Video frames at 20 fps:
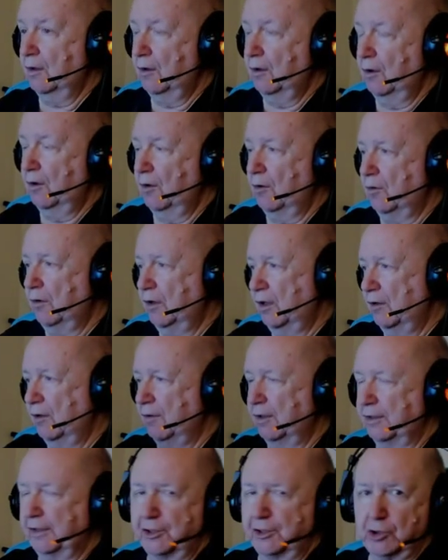uh,
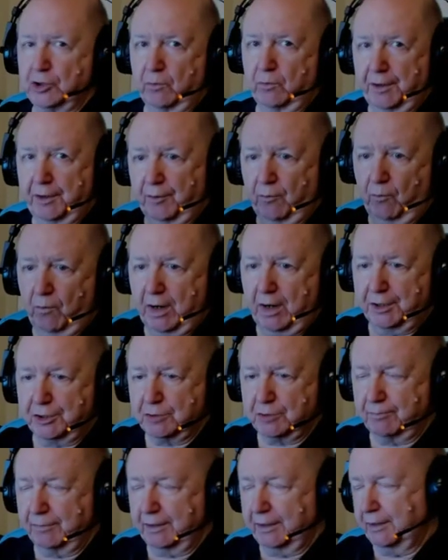unless you want to watch
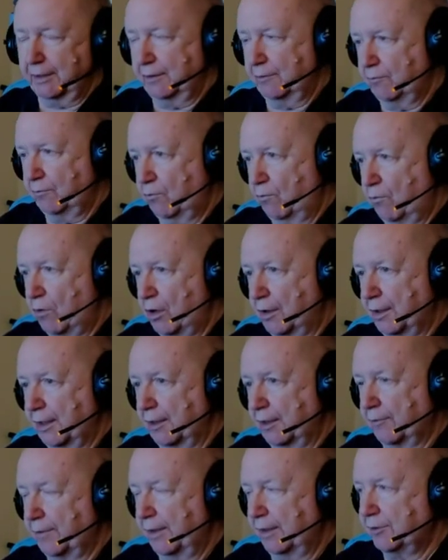me walking
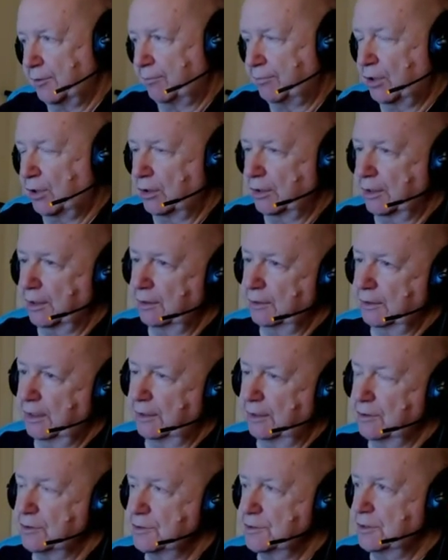around the parking lot
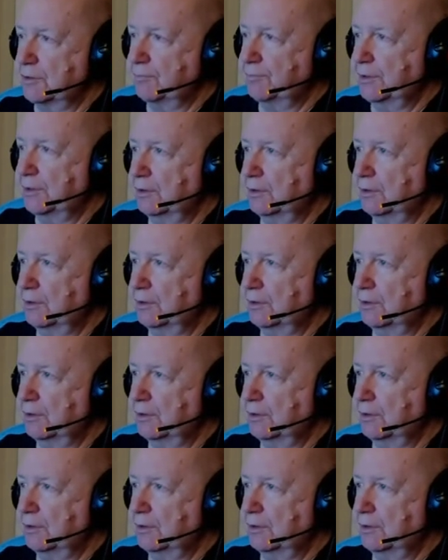or something.